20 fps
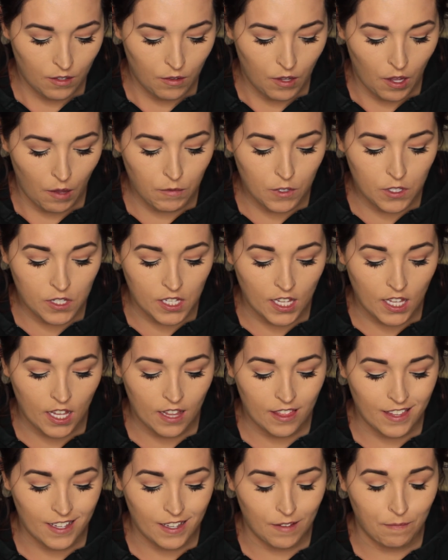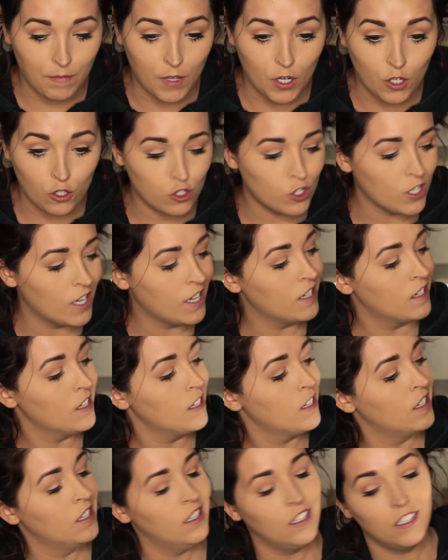I'm using the middle shade,
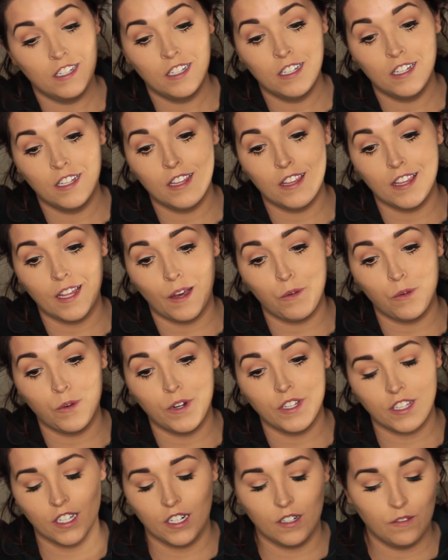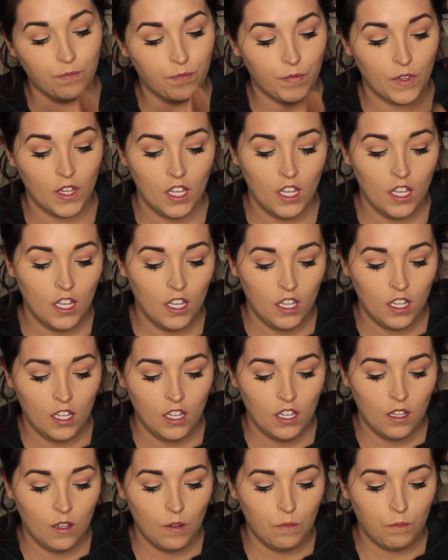that one right there.
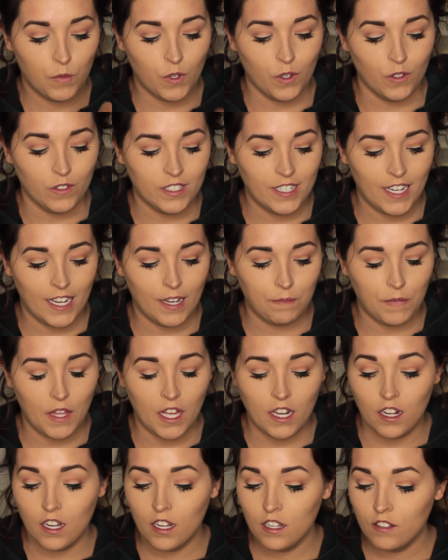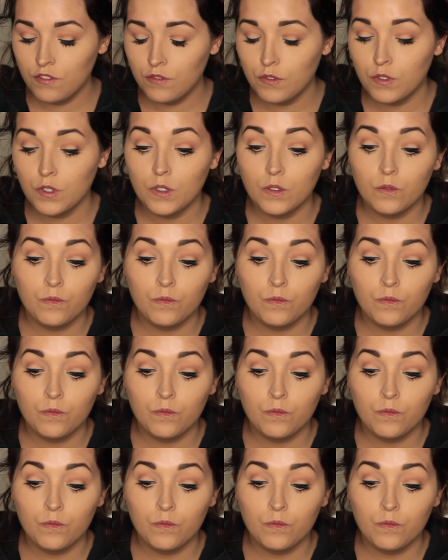Gonna tap that off.